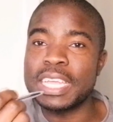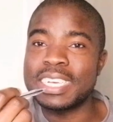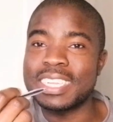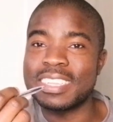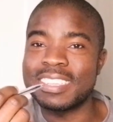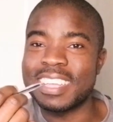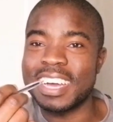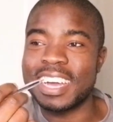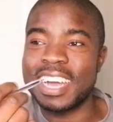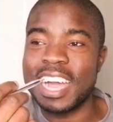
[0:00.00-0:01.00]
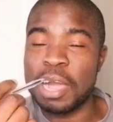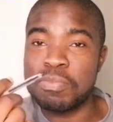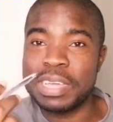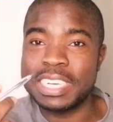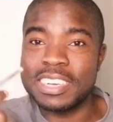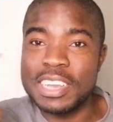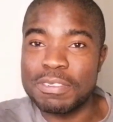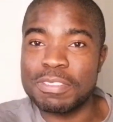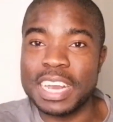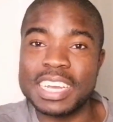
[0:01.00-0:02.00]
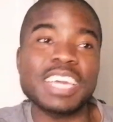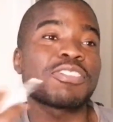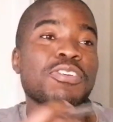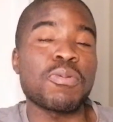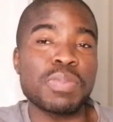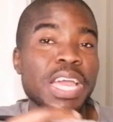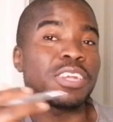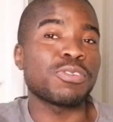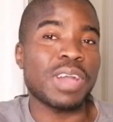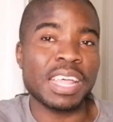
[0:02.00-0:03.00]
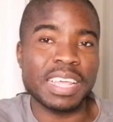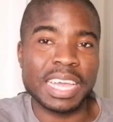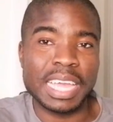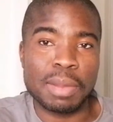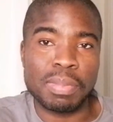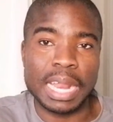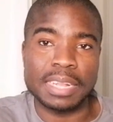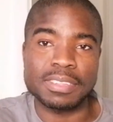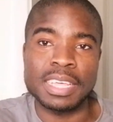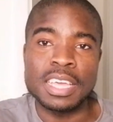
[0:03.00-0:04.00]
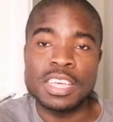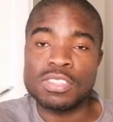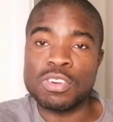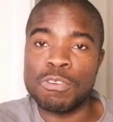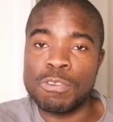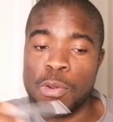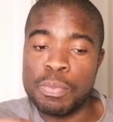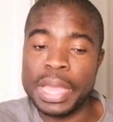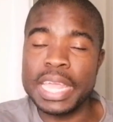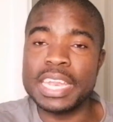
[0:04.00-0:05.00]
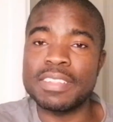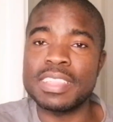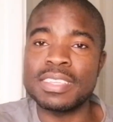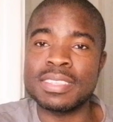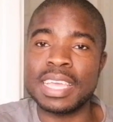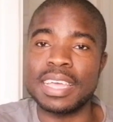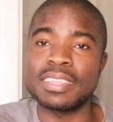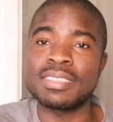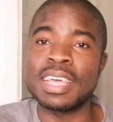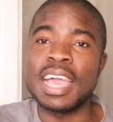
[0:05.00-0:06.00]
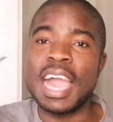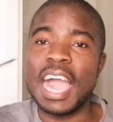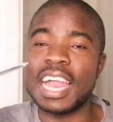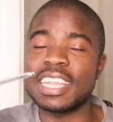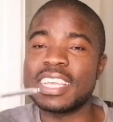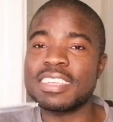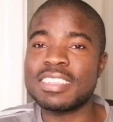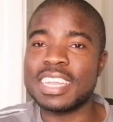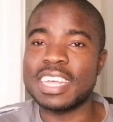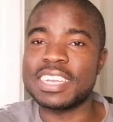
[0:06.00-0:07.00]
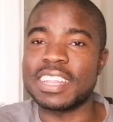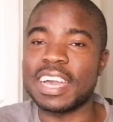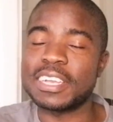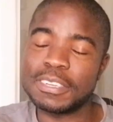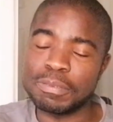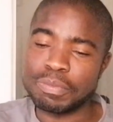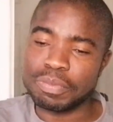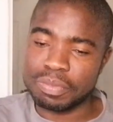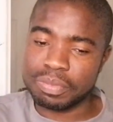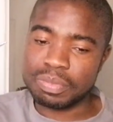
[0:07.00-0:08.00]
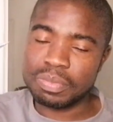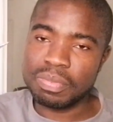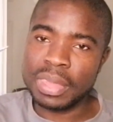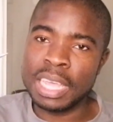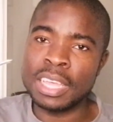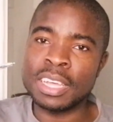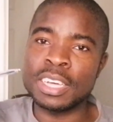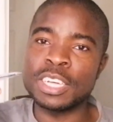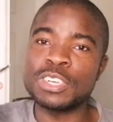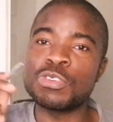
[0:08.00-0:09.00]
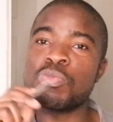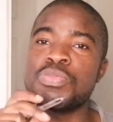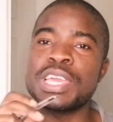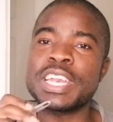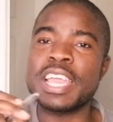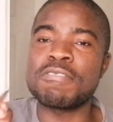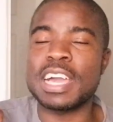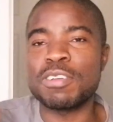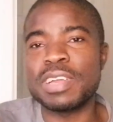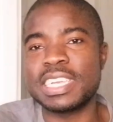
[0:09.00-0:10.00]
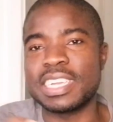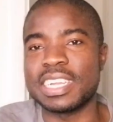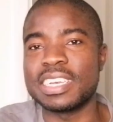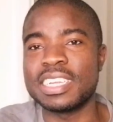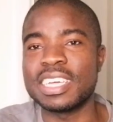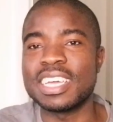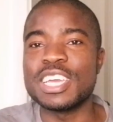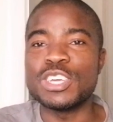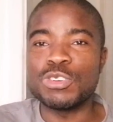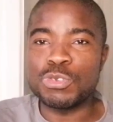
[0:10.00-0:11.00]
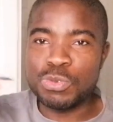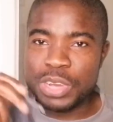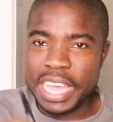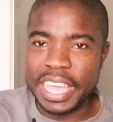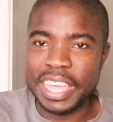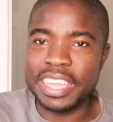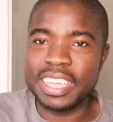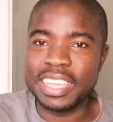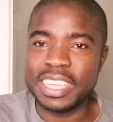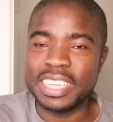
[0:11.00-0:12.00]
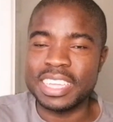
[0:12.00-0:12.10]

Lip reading: it is a bit different as compared to other care plans. So for pain in this case, I'll just state that to be reevaluated today.